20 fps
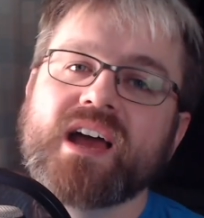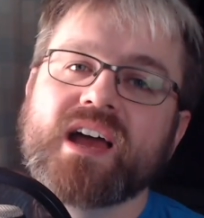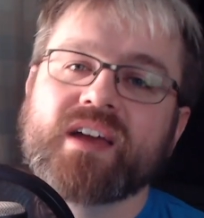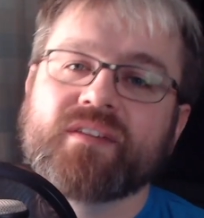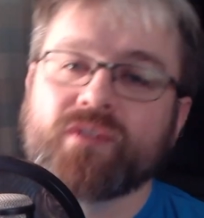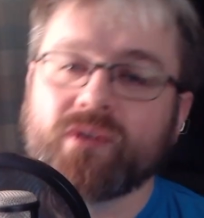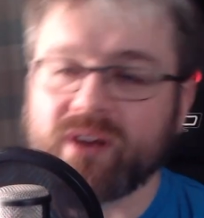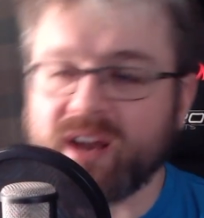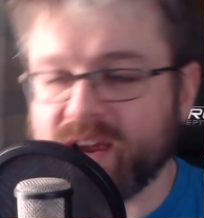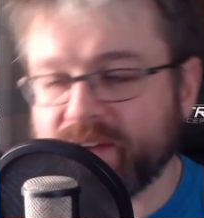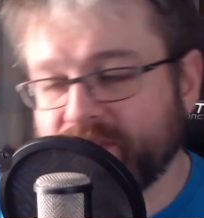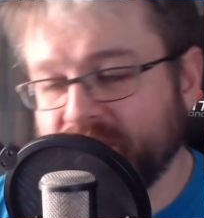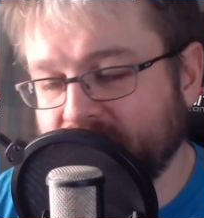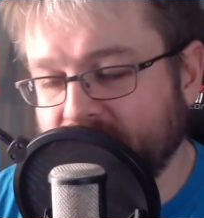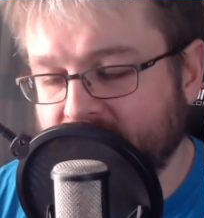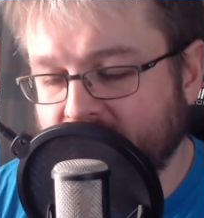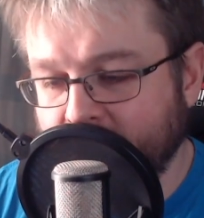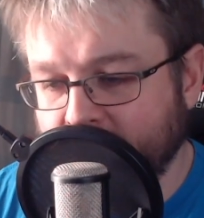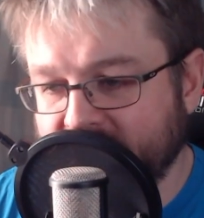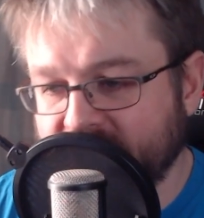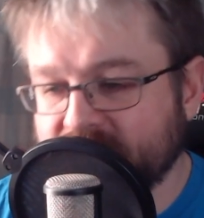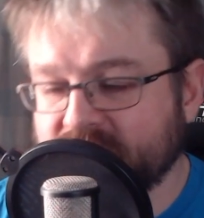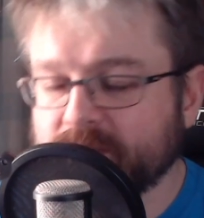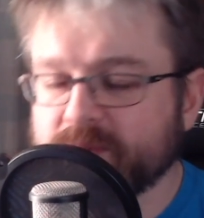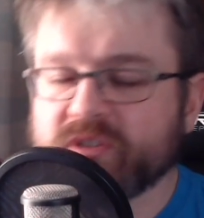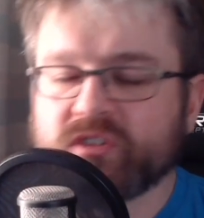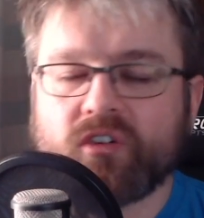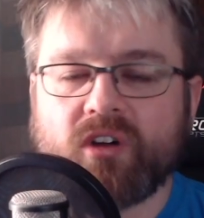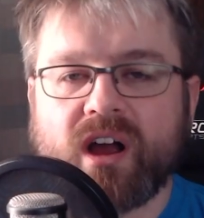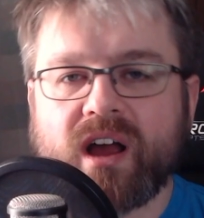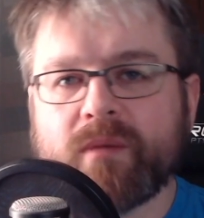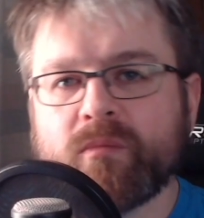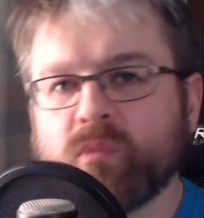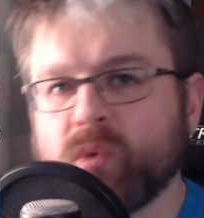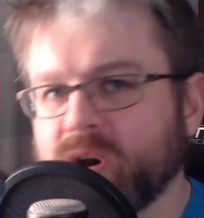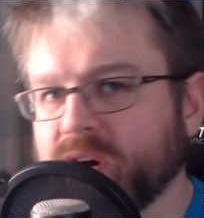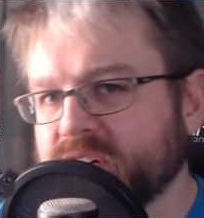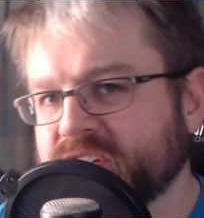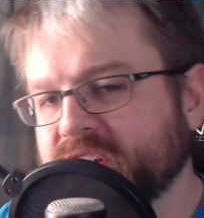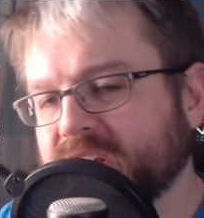If you like, favorite, comment, and subscribe,
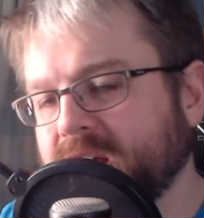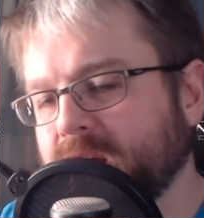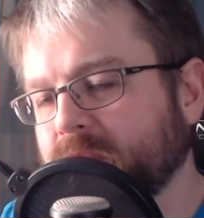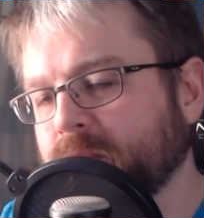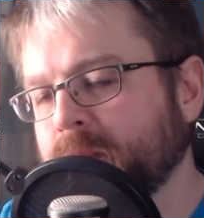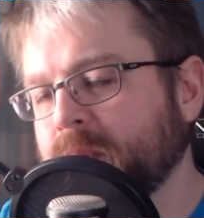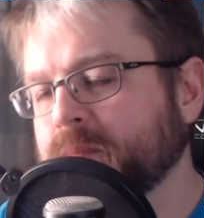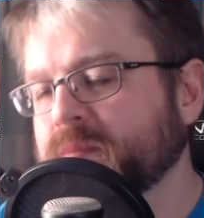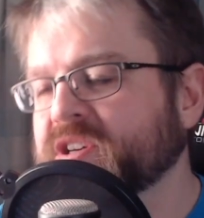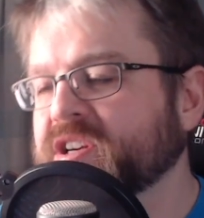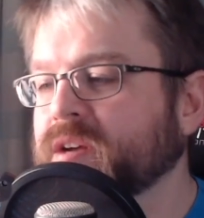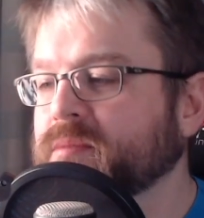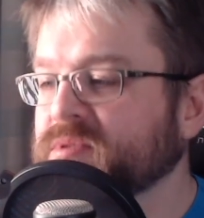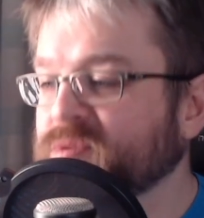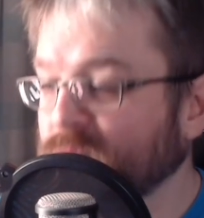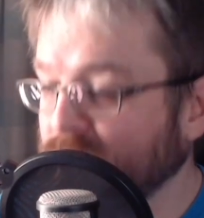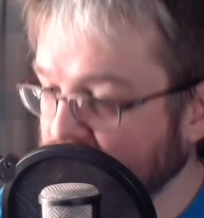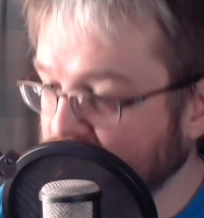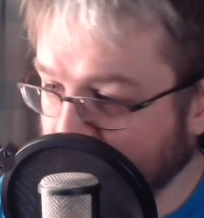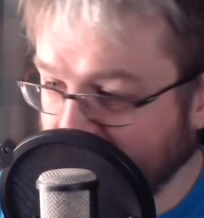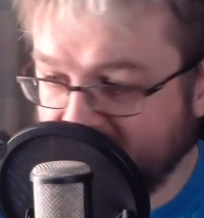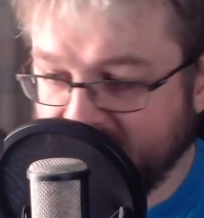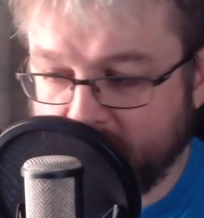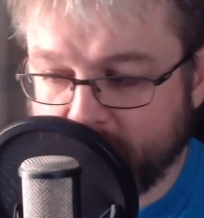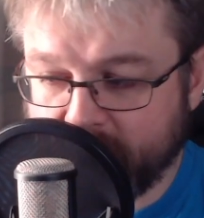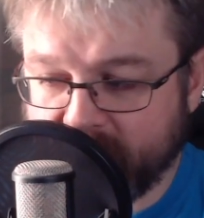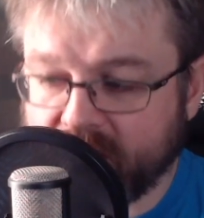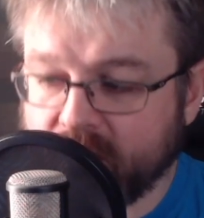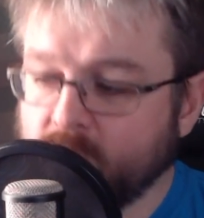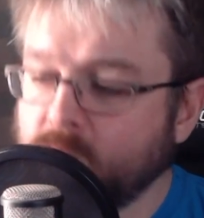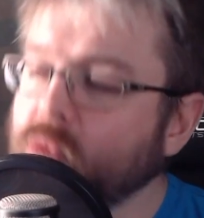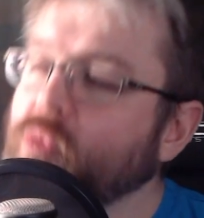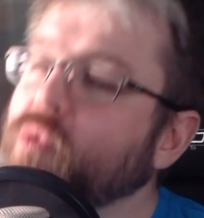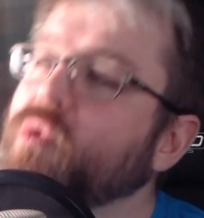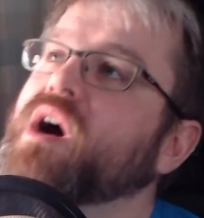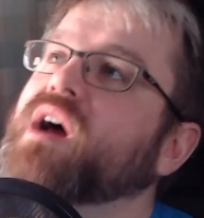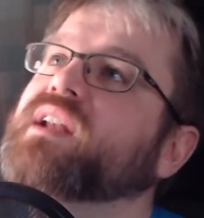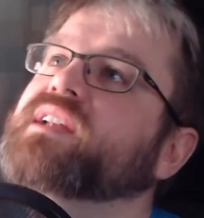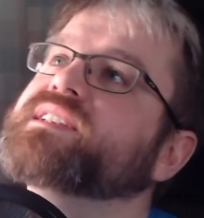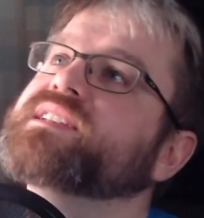why not check out the memberships where you could help make
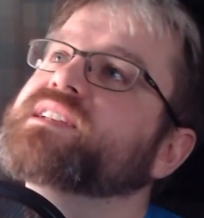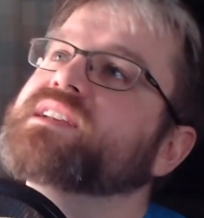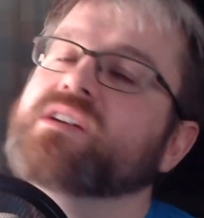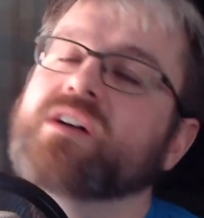quality